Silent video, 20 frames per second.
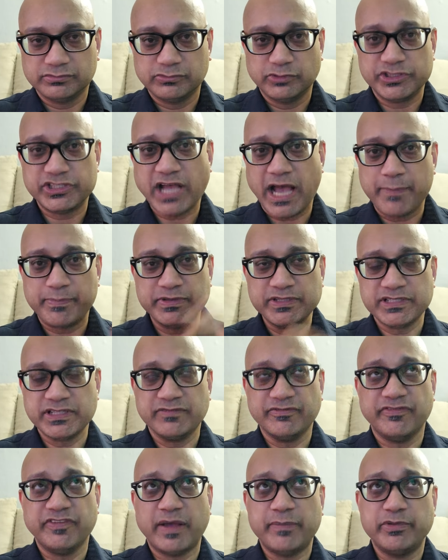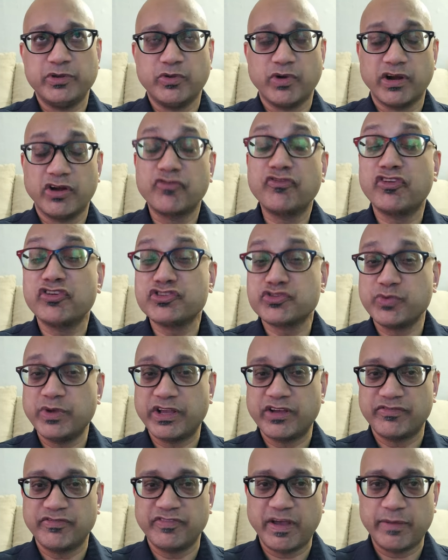which happens in February, or first
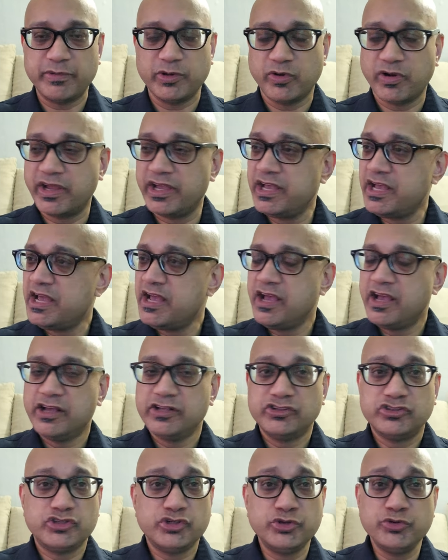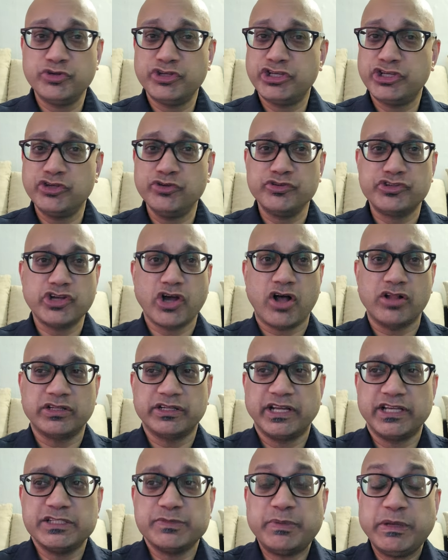week of February. Two huge
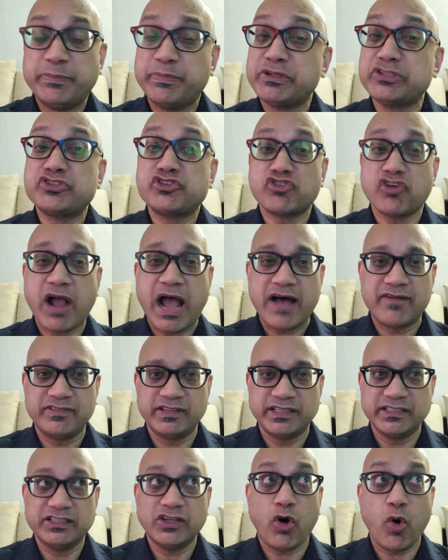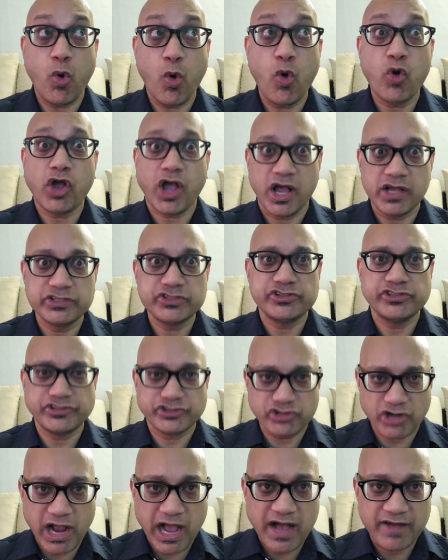holidays, people traveling, the whole country
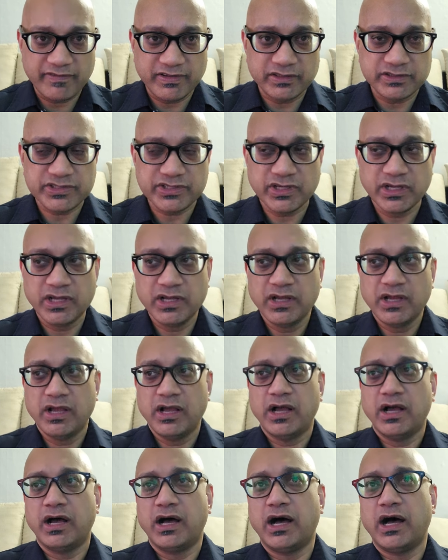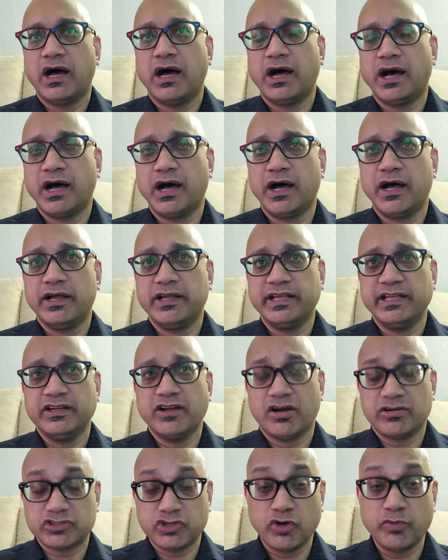travels. Uh,
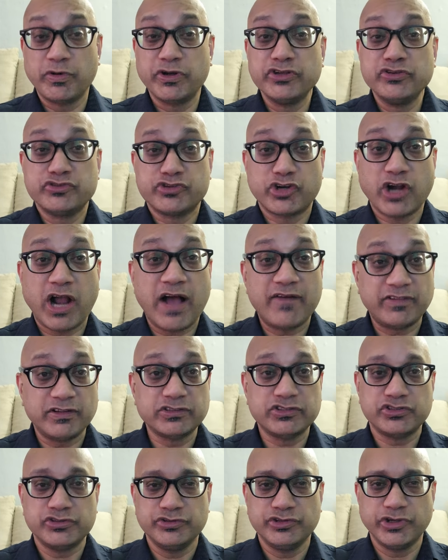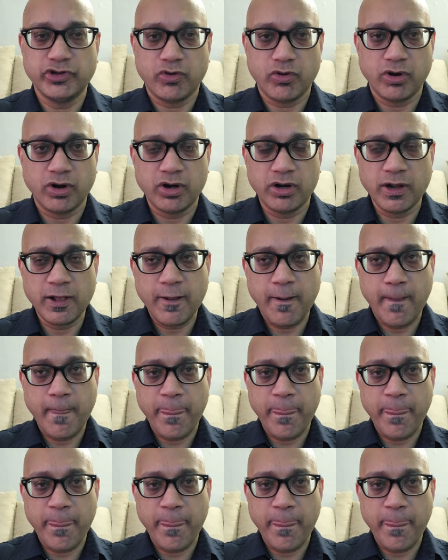in October, you travel to your